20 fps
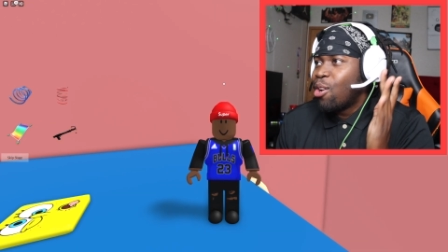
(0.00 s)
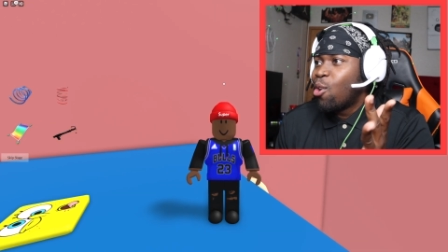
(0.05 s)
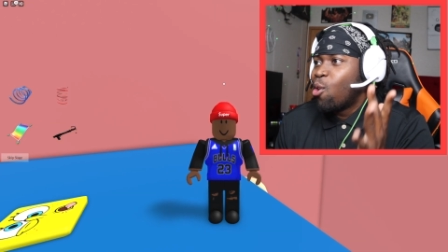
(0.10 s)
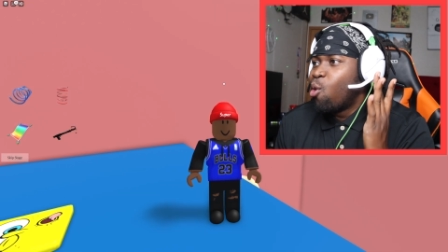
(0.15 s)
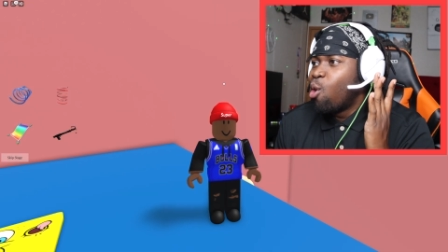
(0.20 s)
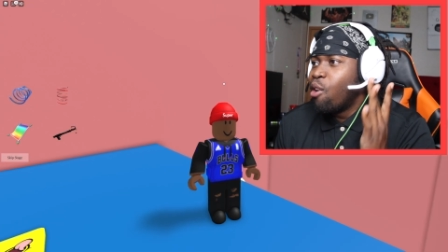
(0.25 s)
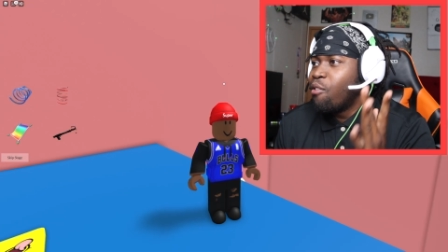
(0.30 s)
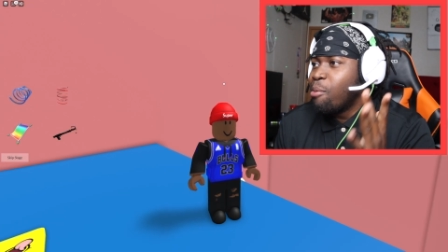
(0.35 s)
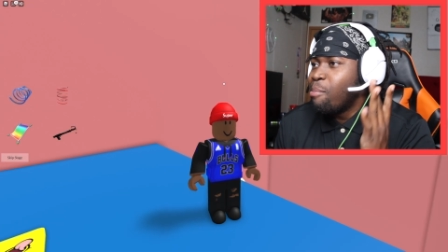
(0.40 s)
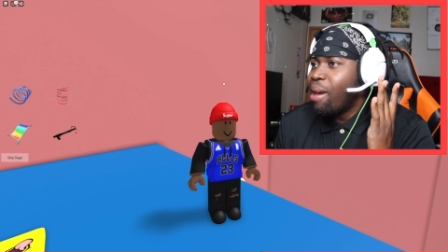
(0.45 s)

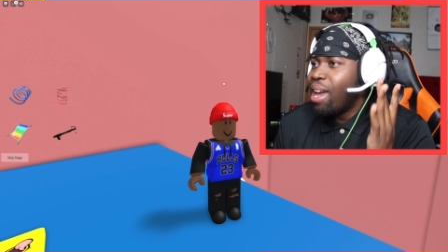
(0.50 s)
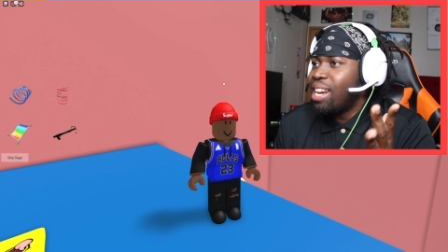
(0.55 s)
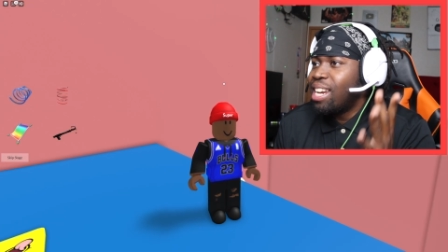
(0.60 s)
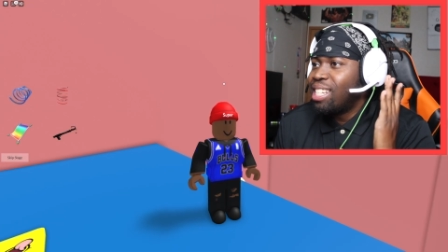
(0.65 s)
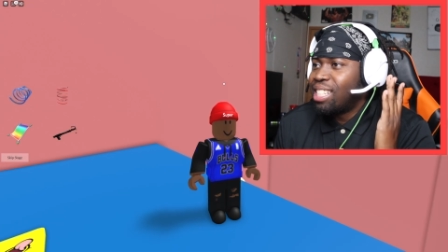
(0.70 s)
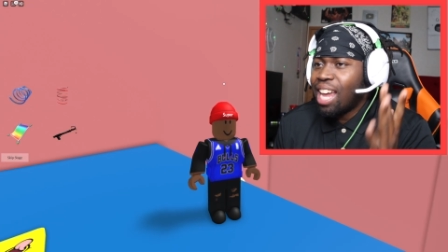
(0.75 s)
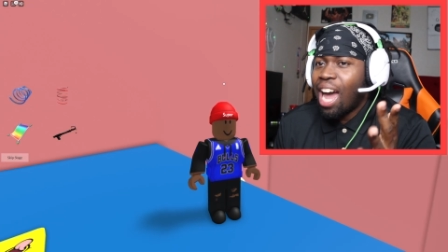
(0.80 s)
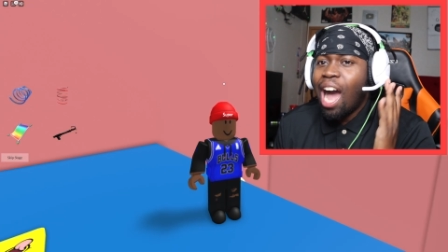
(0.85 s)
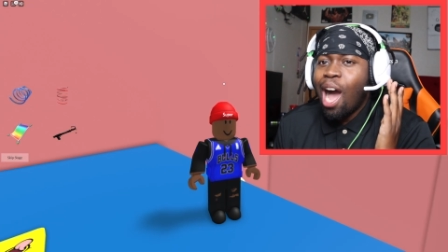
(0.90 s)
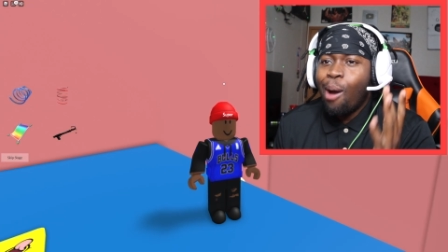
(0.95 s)
Whoever made
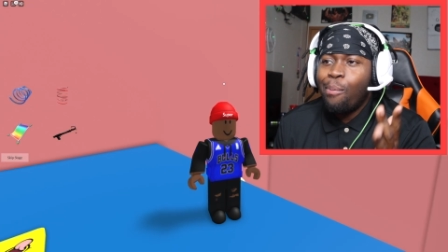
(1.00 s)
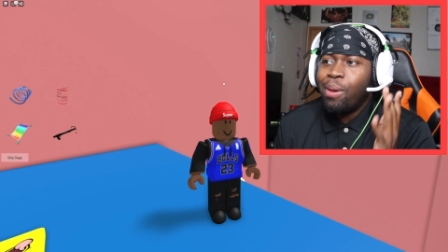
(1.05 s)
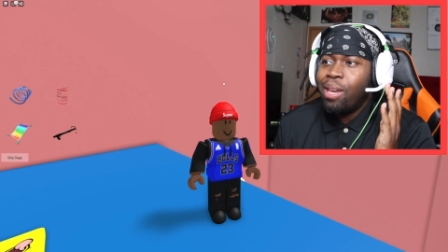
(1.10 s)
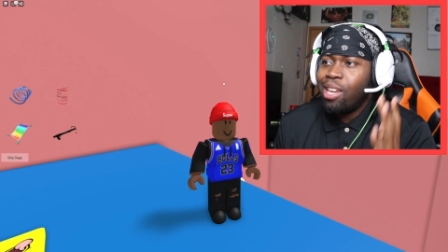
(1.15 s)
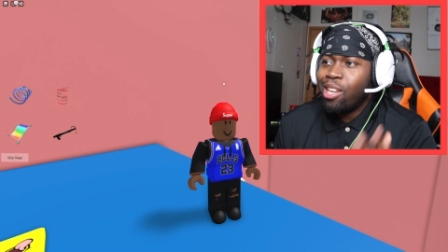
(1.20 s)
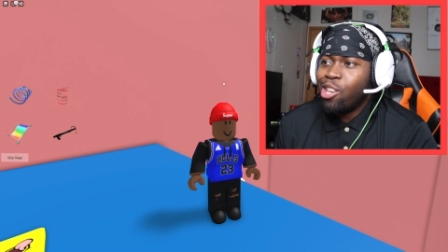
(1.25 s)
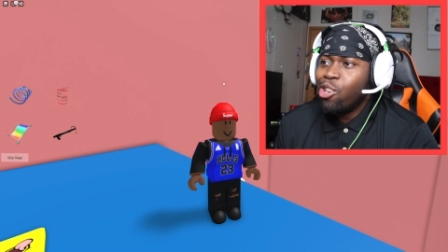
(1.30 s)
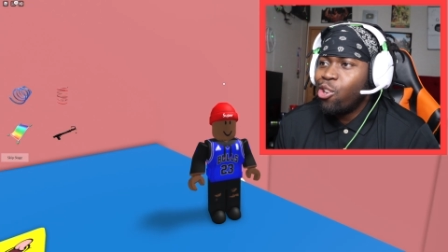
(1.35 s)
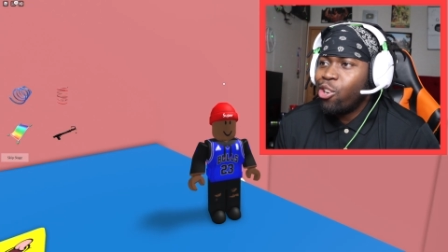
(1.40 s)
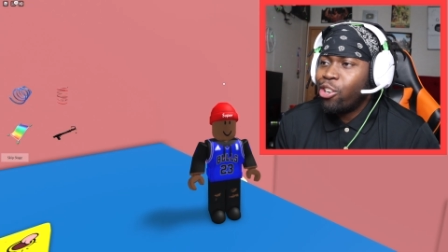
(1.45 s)
this obby,
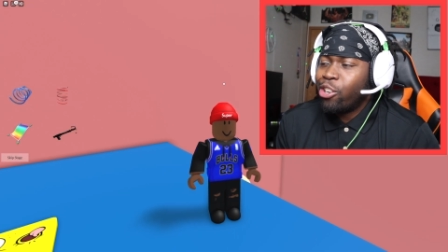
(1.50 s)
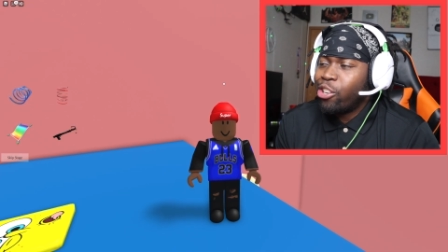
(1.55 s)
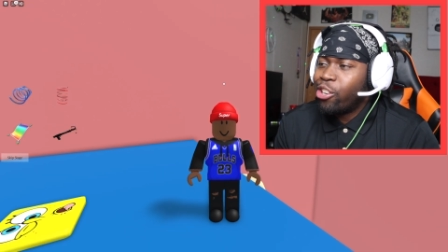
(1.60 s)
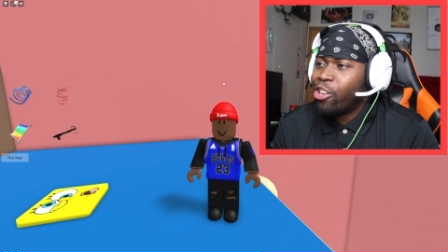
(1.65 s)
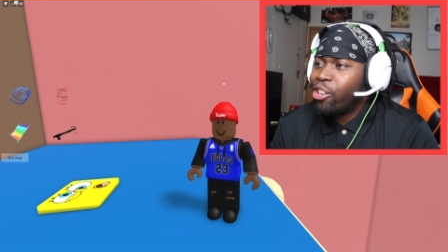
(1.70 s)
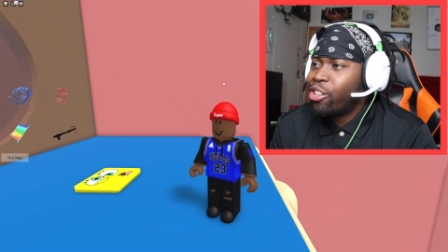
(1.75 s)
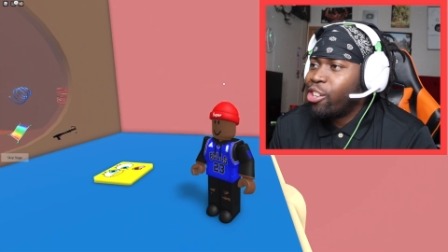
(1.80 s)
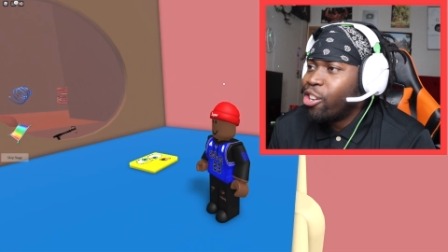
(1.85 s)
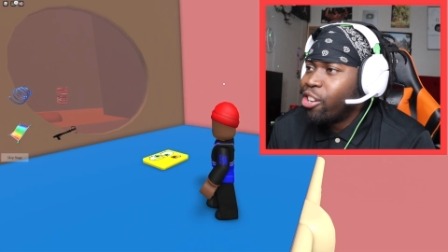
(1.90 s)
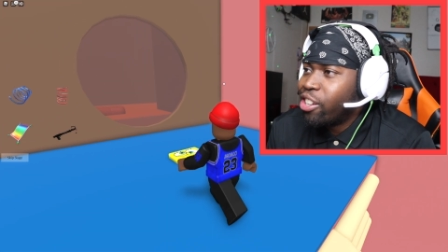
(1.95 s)
you're,
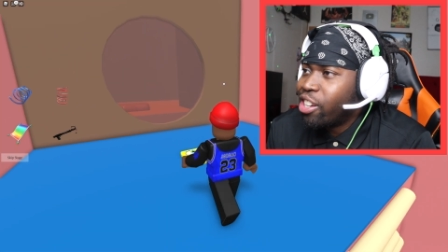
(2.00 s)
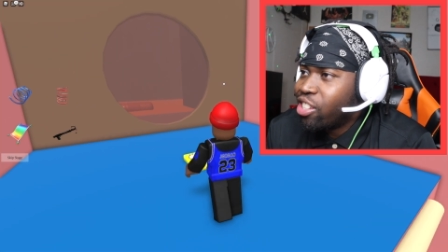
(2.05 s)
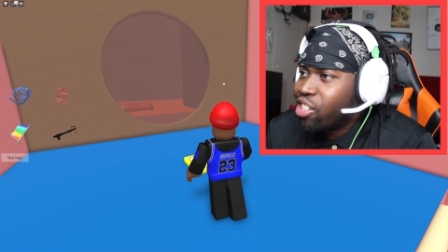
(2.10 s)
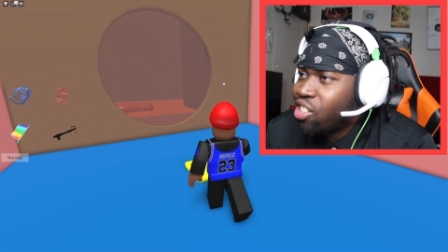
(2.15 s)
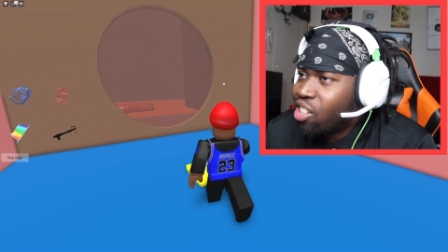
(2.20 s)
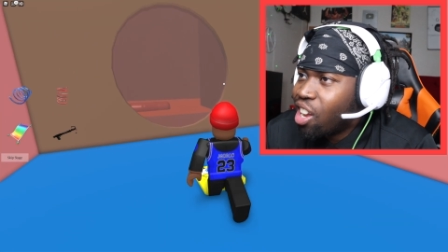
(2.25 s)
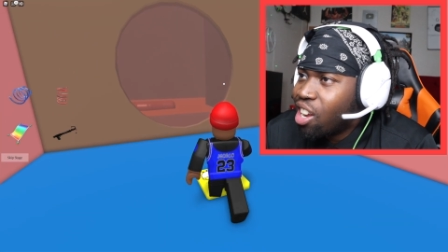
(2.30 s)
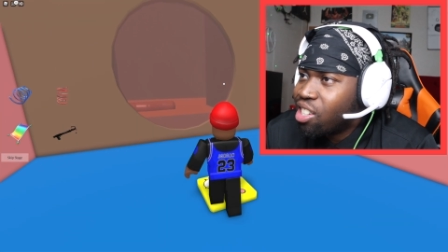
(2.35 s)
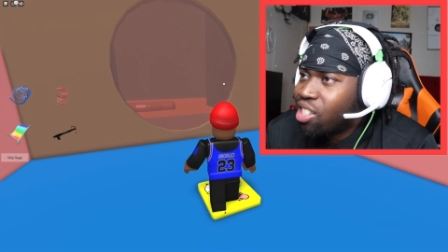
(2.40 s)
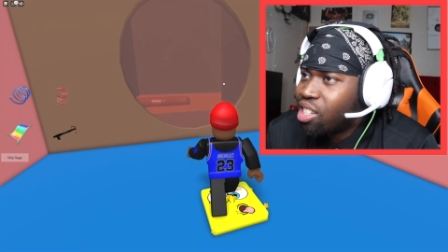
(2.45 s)
you're you're
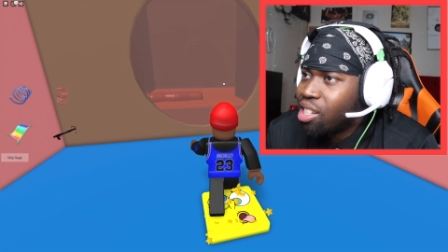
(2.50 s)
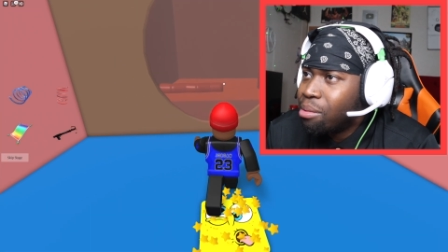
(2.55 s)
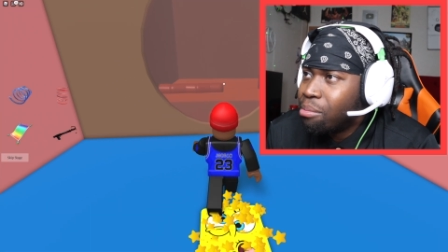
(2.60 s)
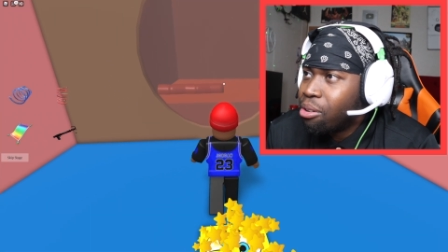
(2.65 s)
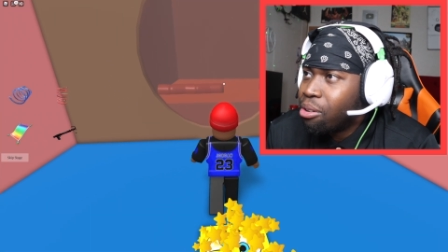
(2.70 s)
disgusting,